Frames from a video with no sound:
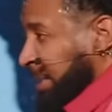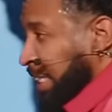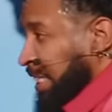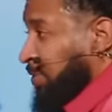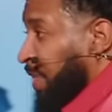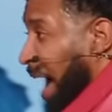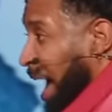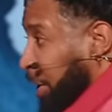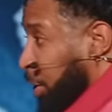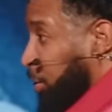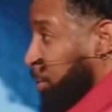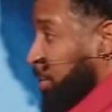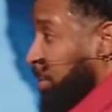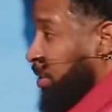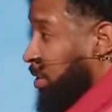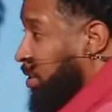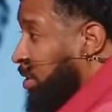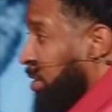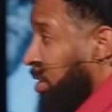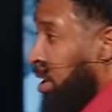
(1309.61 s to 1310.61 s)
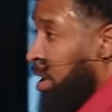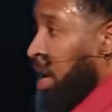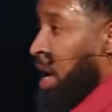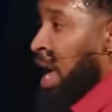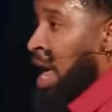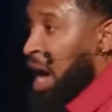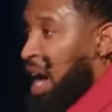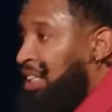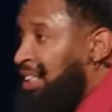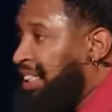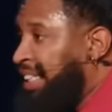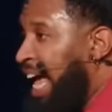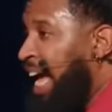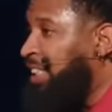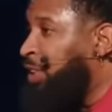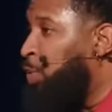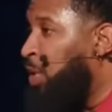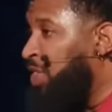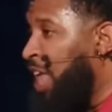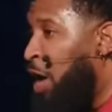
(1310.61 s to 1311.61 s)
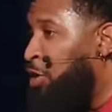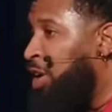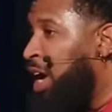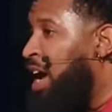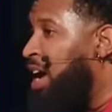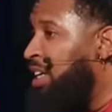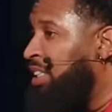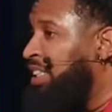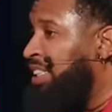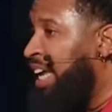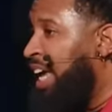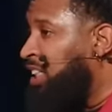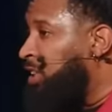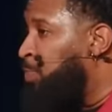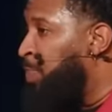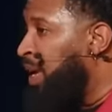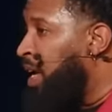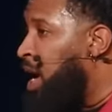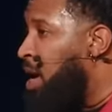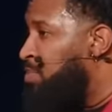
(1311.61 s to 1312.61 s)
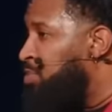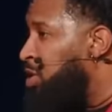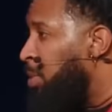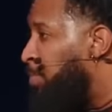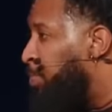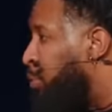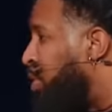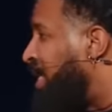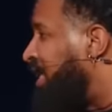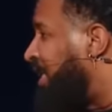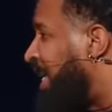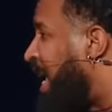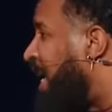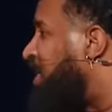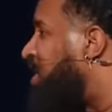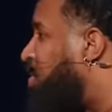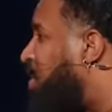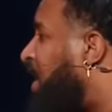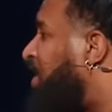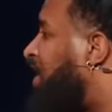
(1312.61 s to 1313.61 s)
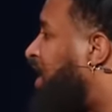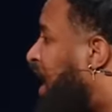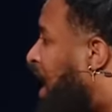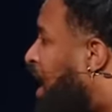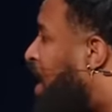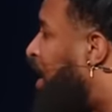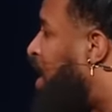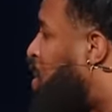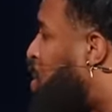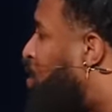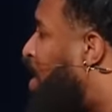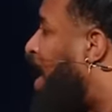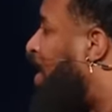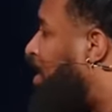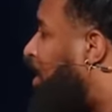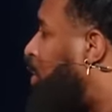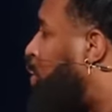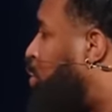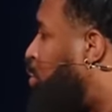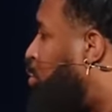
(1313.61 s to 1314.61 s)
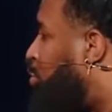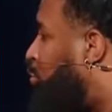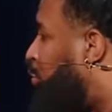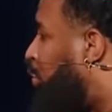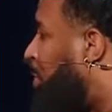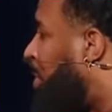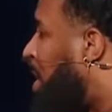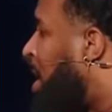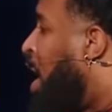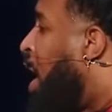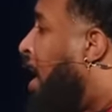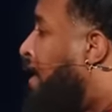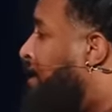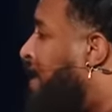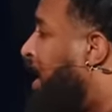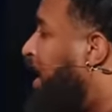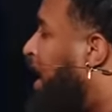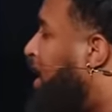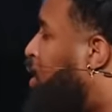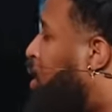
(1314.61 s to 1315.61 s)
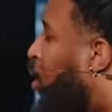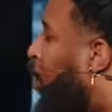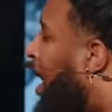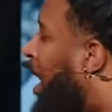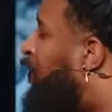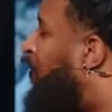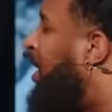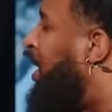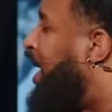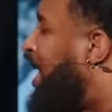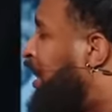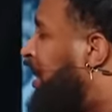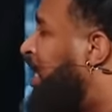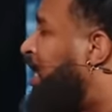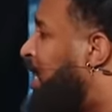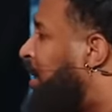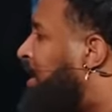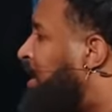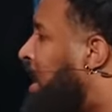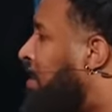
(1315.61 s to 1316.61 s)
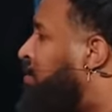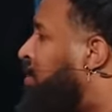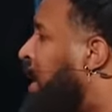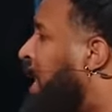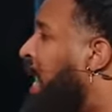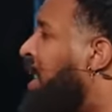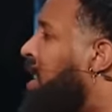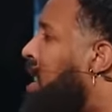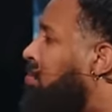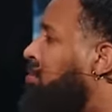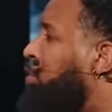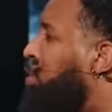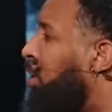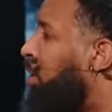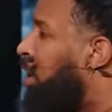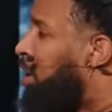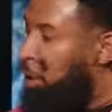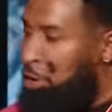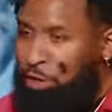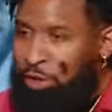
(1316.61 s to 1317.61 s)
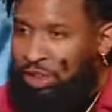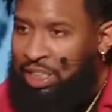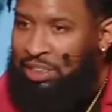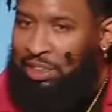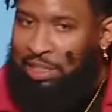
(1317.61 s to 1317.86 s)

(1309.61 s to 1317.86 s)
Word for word: is vital. A text without context becomes a pretext, thus conning you out of the truth. Meaning, don't ever listen to something and come to a conclusion